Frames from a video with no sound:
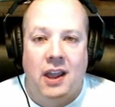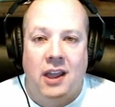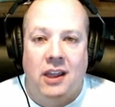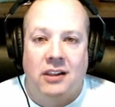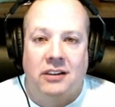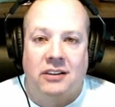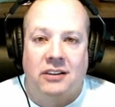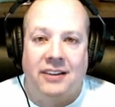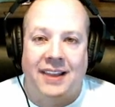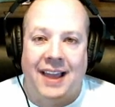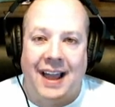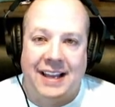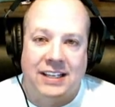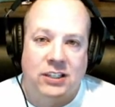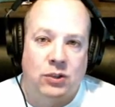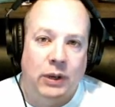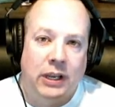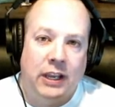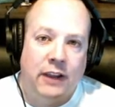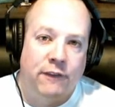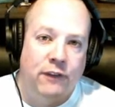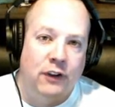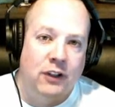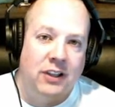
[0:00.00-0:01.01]
Last week,
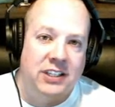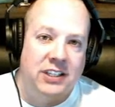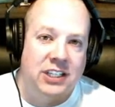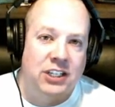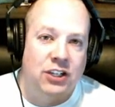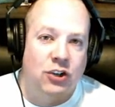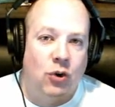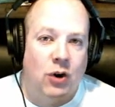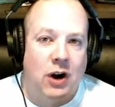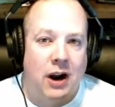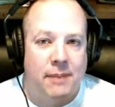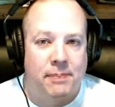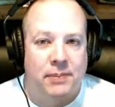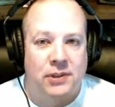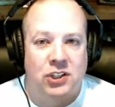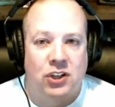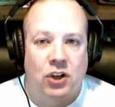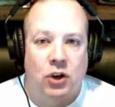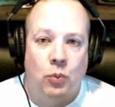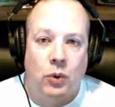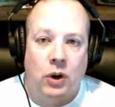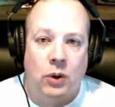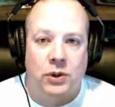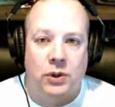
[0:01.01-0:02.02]
if you listened to our
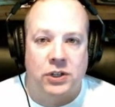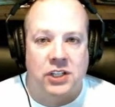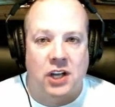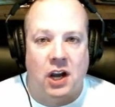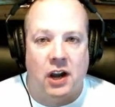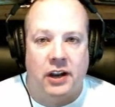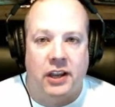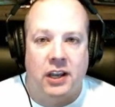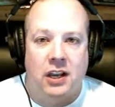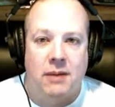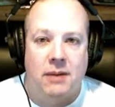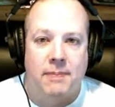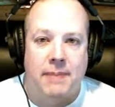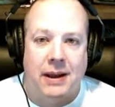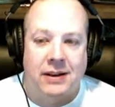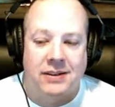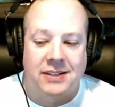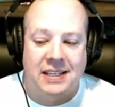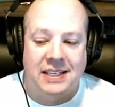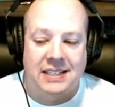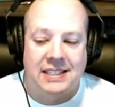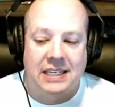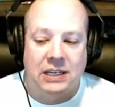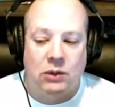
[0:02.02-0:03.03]
episode, we were talking about
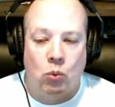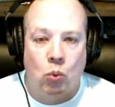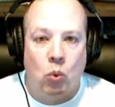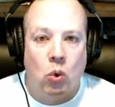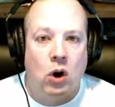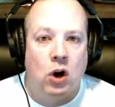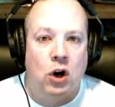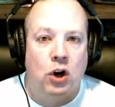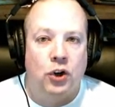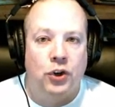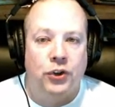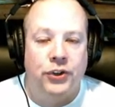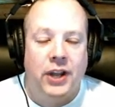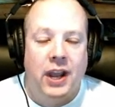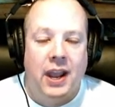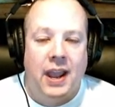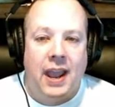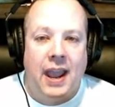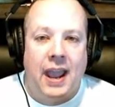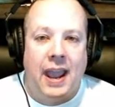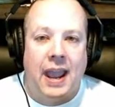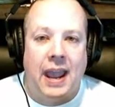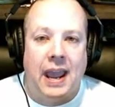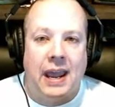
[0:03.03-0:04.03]
Disney World
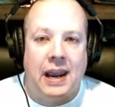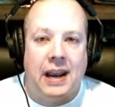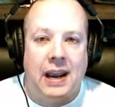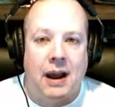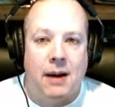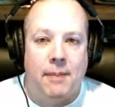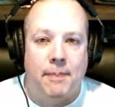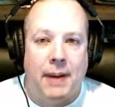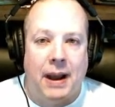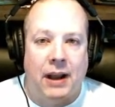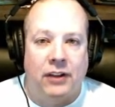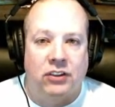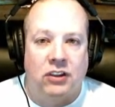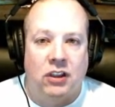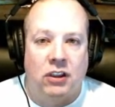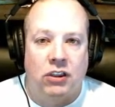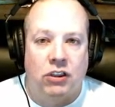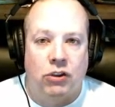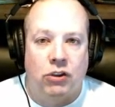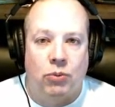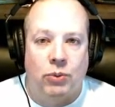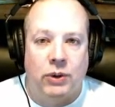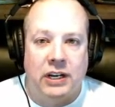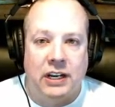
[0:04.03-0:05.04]
and about the
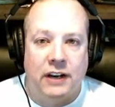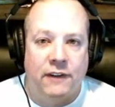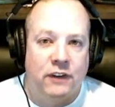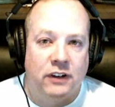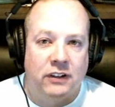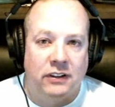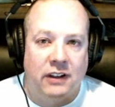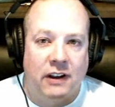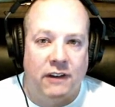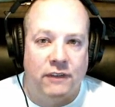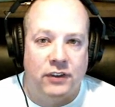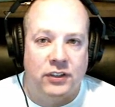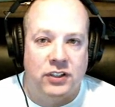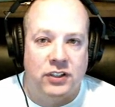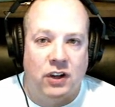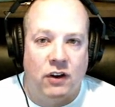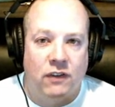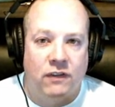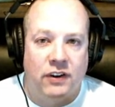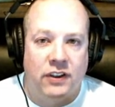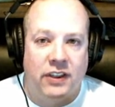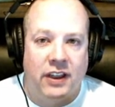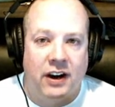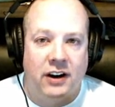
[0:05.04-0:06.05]
three different levels
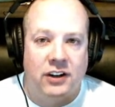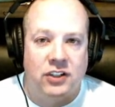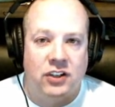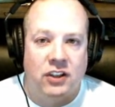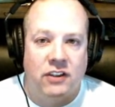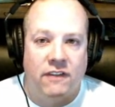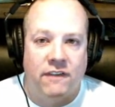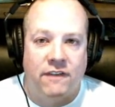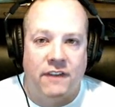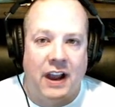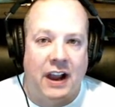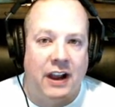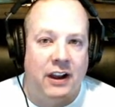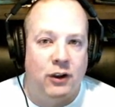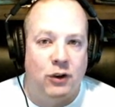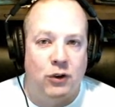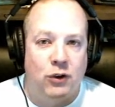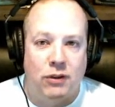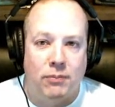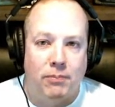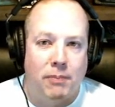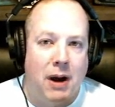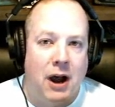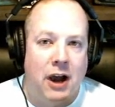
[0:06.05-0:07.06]
over there, so the value,
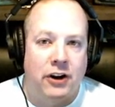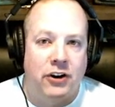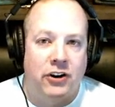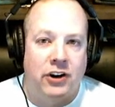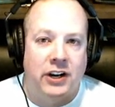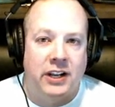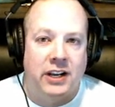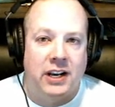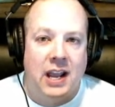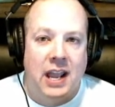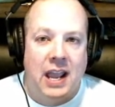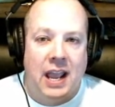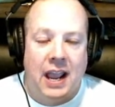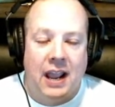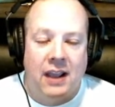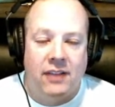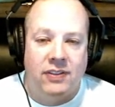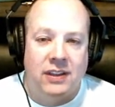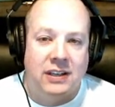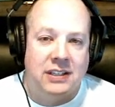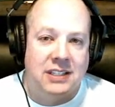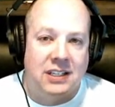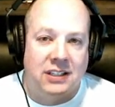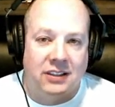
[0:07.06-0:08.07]
the moderate, and
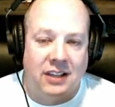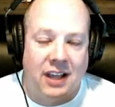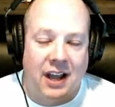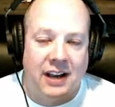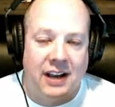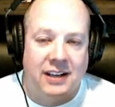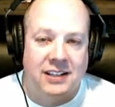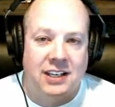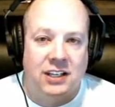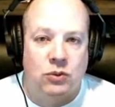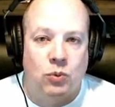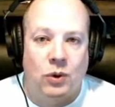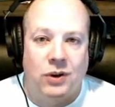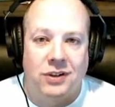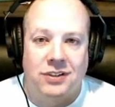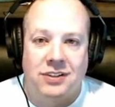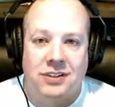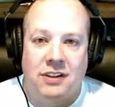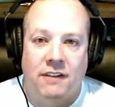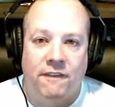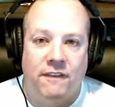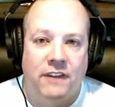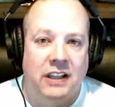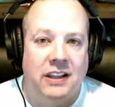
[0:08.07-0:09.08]
the deluxe, as well as
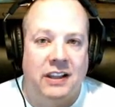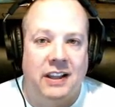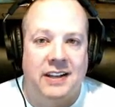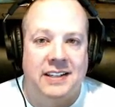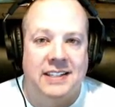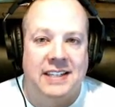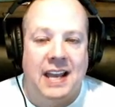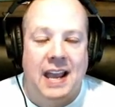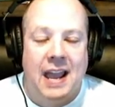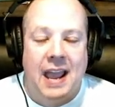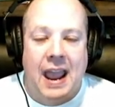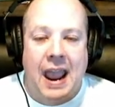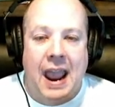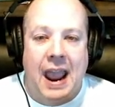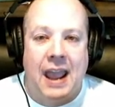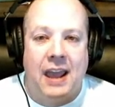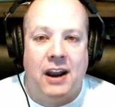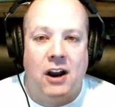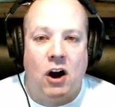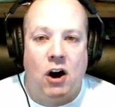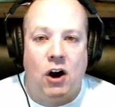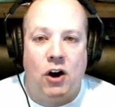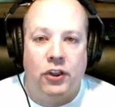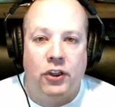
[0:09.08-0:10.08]
the villas, and
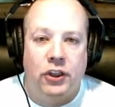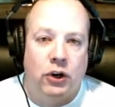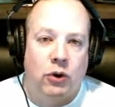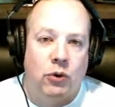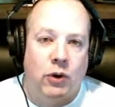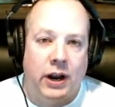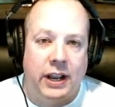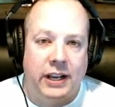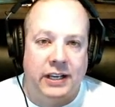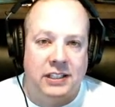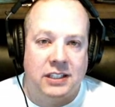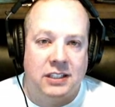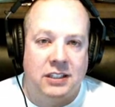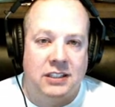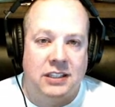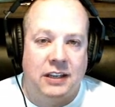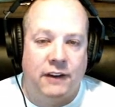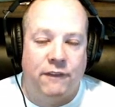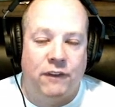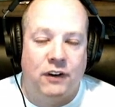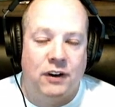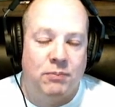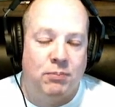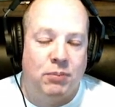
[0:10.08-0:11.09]
all the great
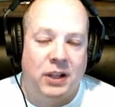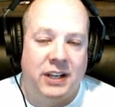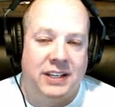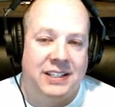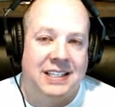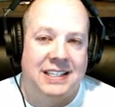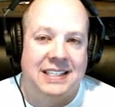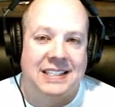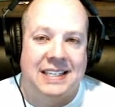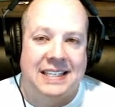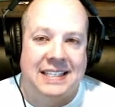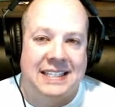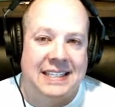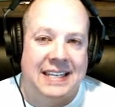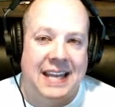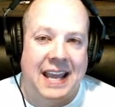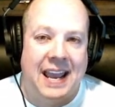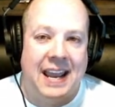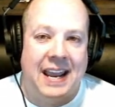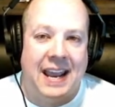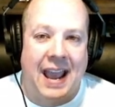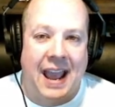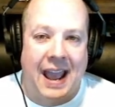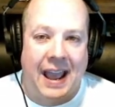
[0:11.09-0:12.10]
different places to
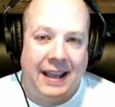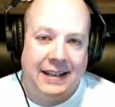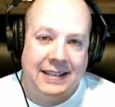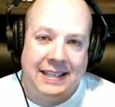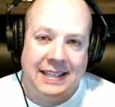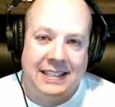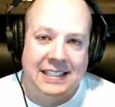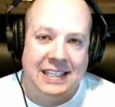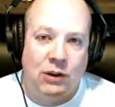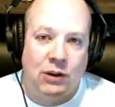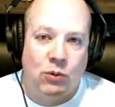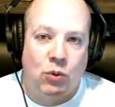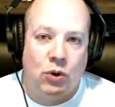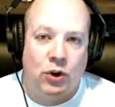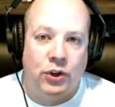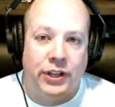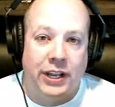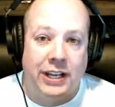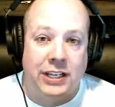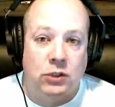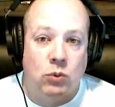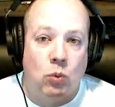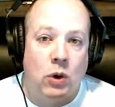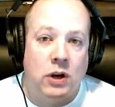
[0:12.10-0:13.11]
stay at Disney World,
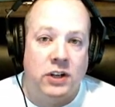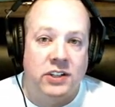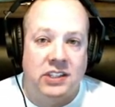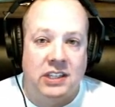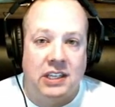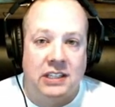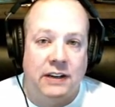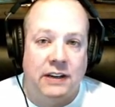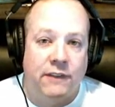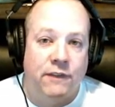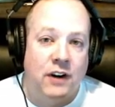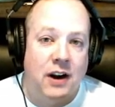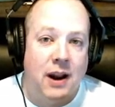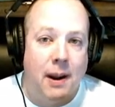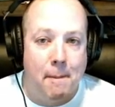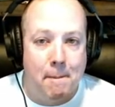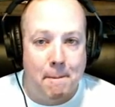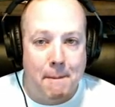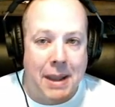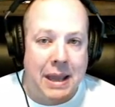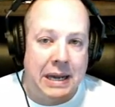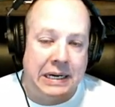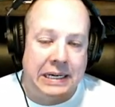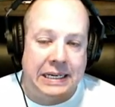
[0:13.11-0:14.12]
as well as the different
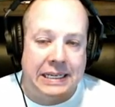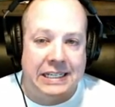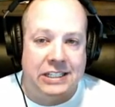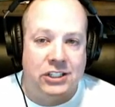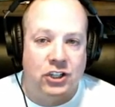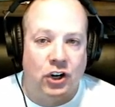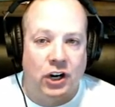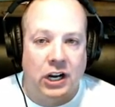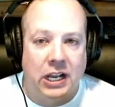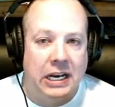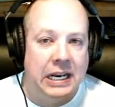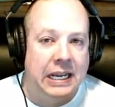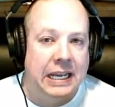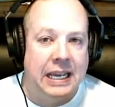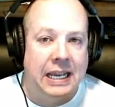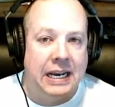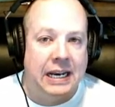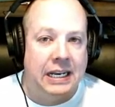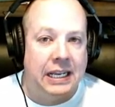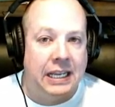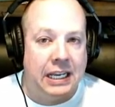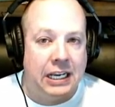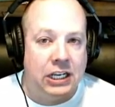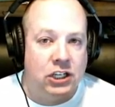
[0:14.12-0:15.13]
amenities you're going to get
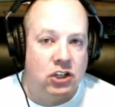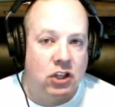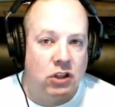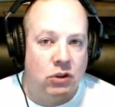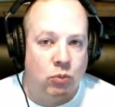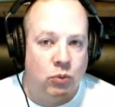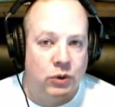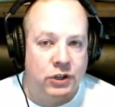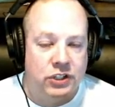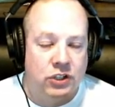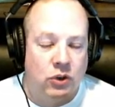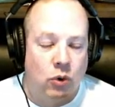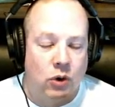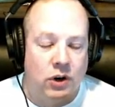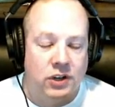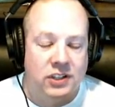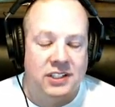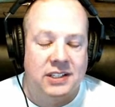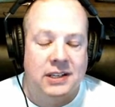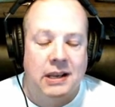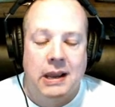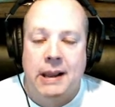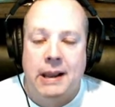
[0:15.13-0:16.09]
at each of the resorts.